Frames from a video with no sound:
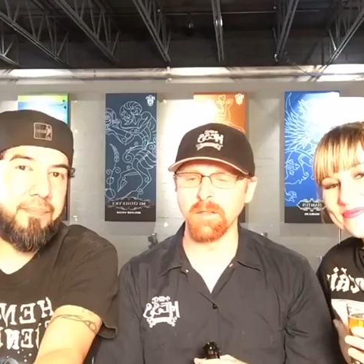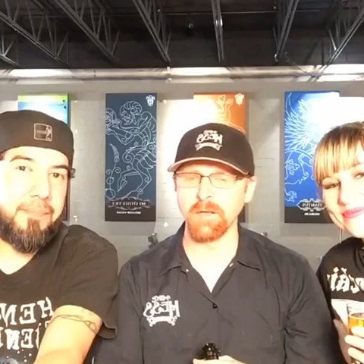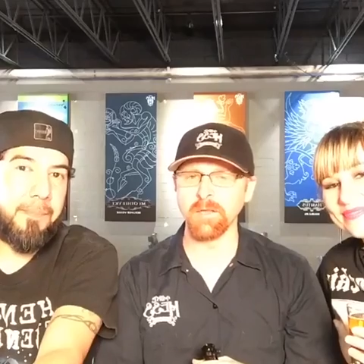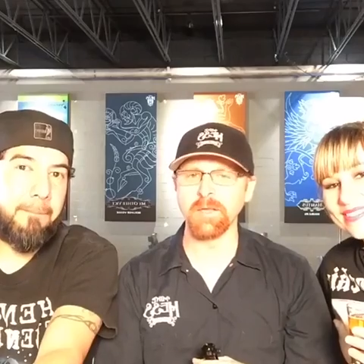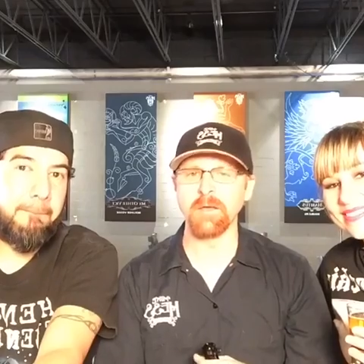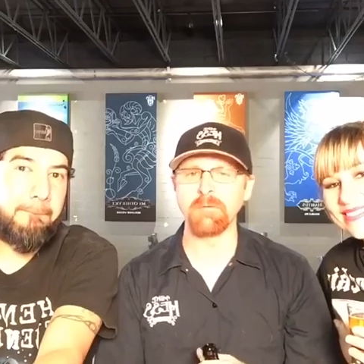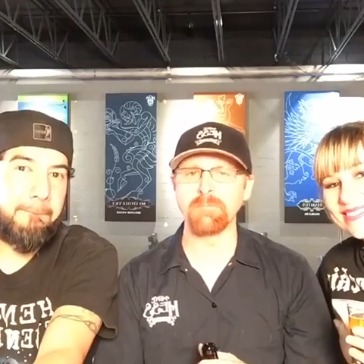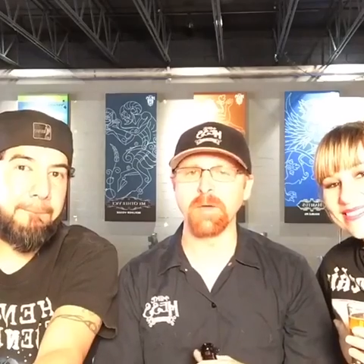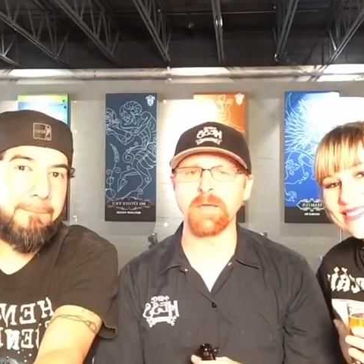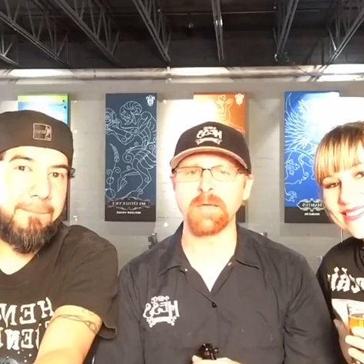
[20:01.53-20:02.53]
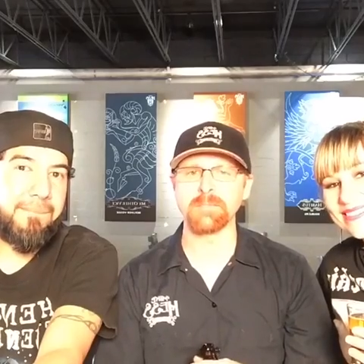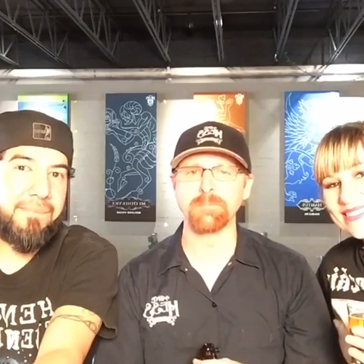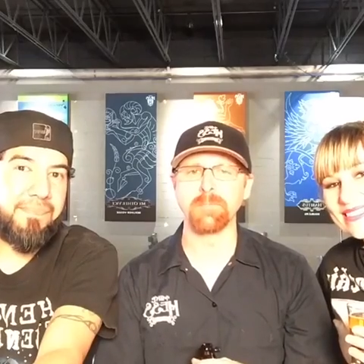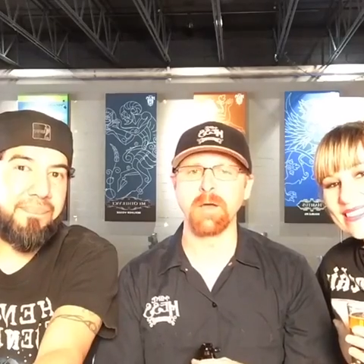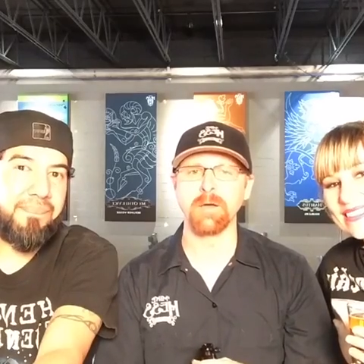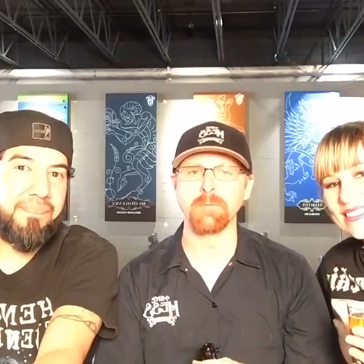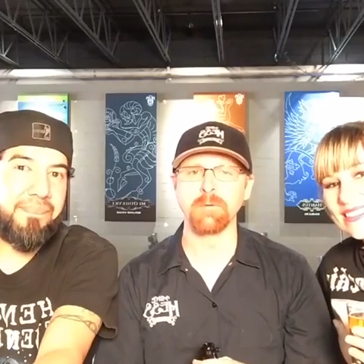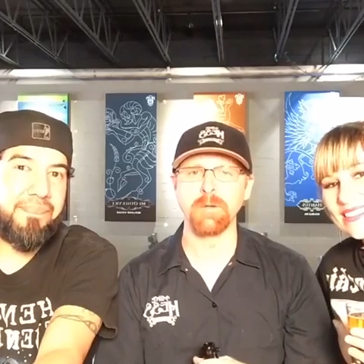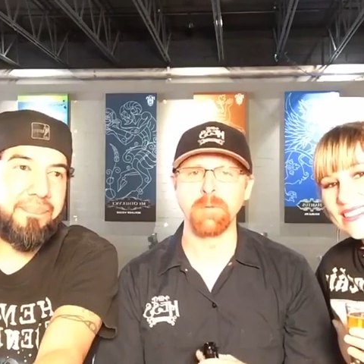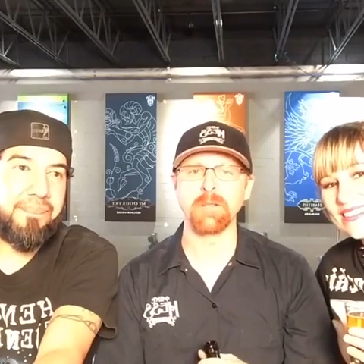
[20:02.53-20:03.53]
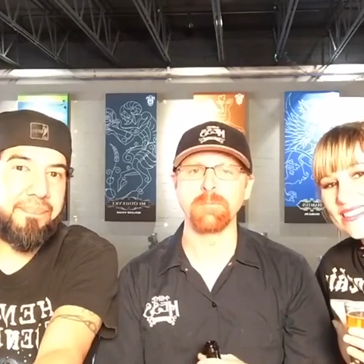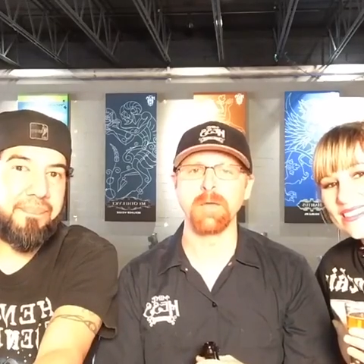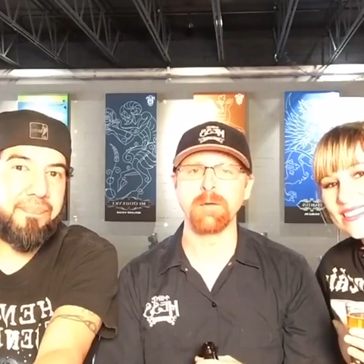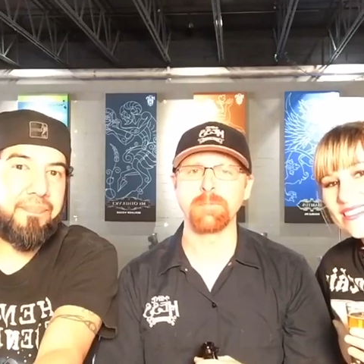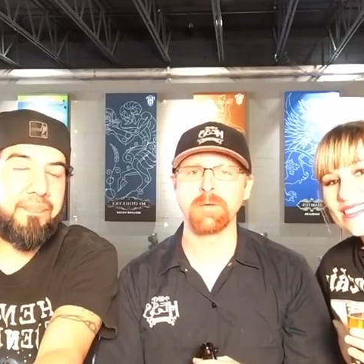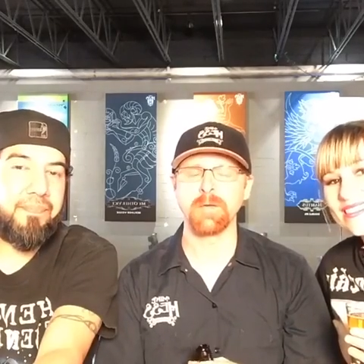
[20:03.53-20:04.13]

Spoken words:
luckily enough, Mike Hess Brewery picked me up